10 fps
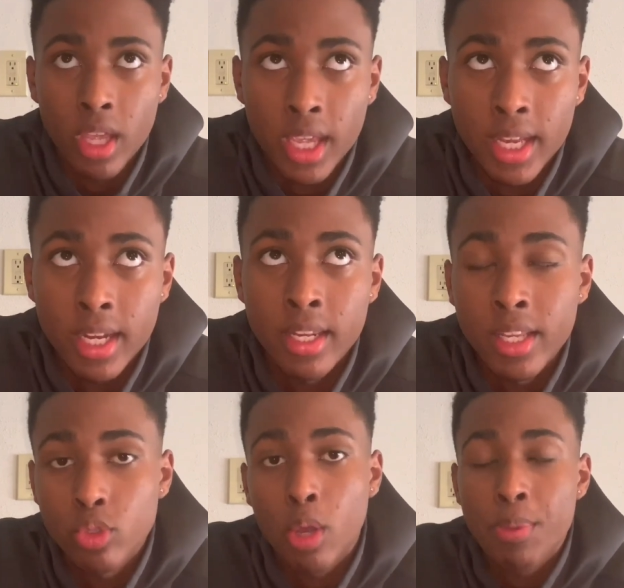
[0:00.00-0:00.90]
and
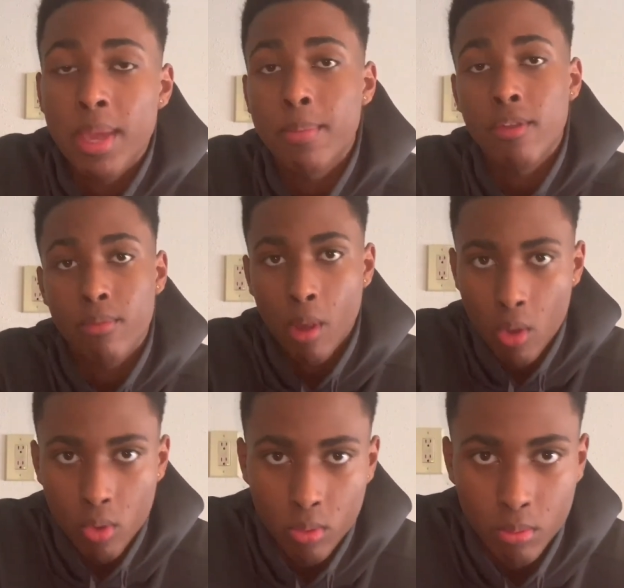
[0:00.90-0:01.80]
he was gonna pick me up from
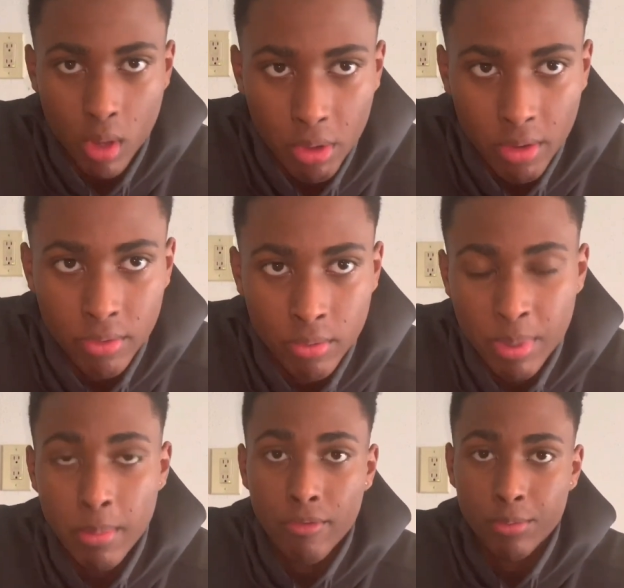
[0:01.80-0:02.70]
home or whatever,
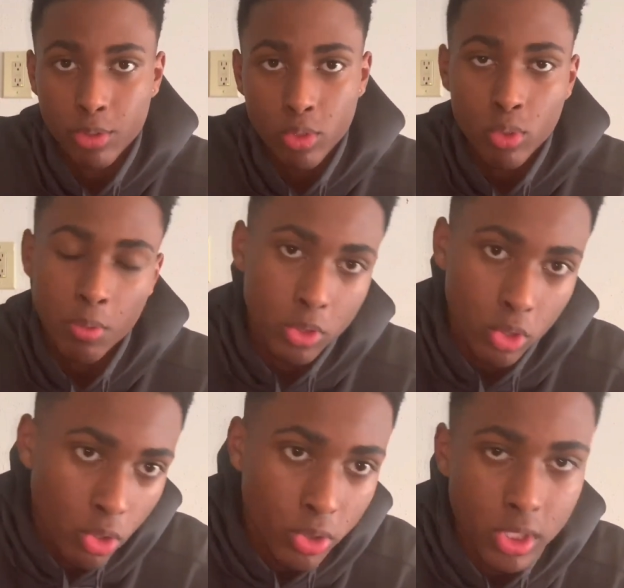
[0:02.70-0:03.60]
pick me up from school, and he
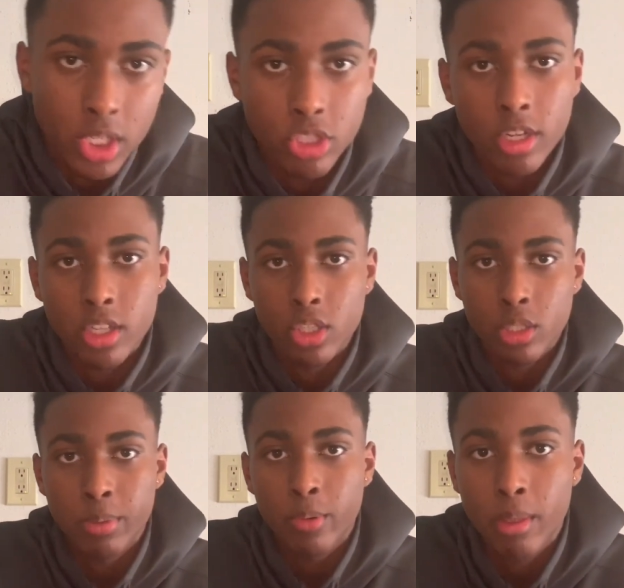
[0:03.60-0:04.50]
was gonna go to his crib. I was
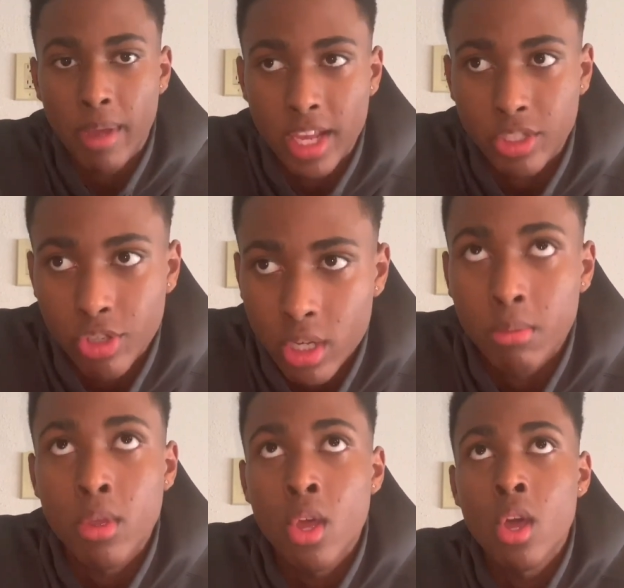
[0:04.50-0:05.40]
gonna spend a weekend by his
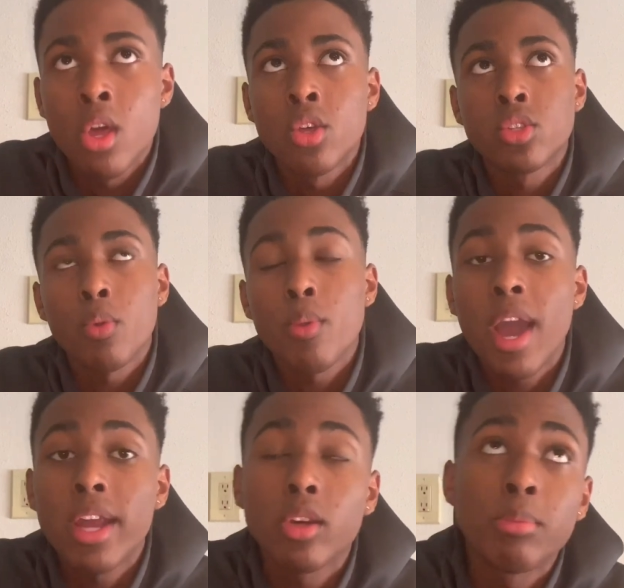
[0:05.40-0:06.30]
crib. So
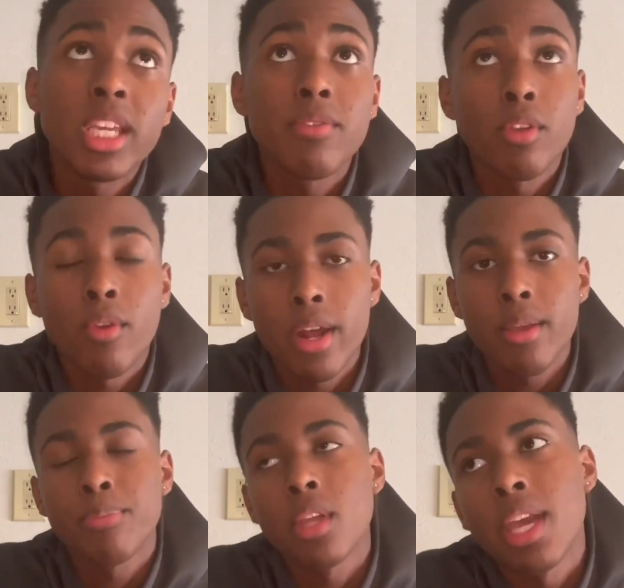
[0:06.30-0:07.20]
we wind up leaving,
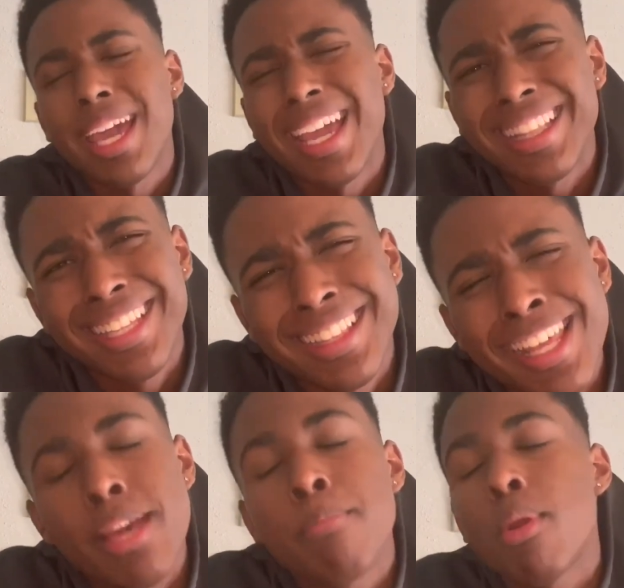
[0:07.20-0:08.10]
right? And
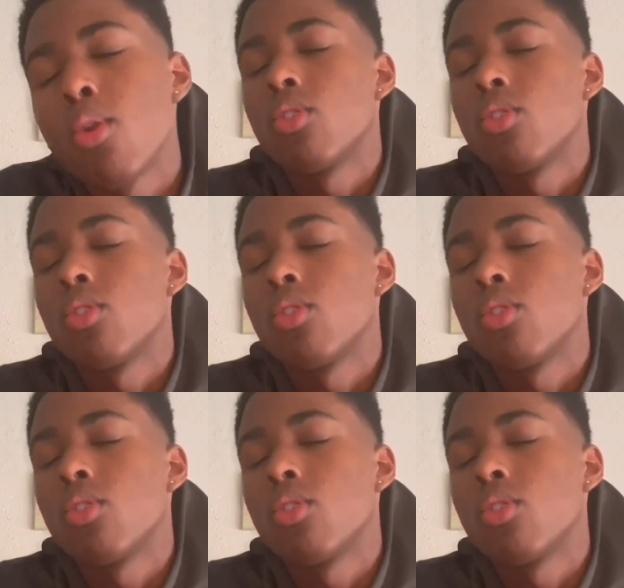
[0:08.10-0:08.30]
then lit,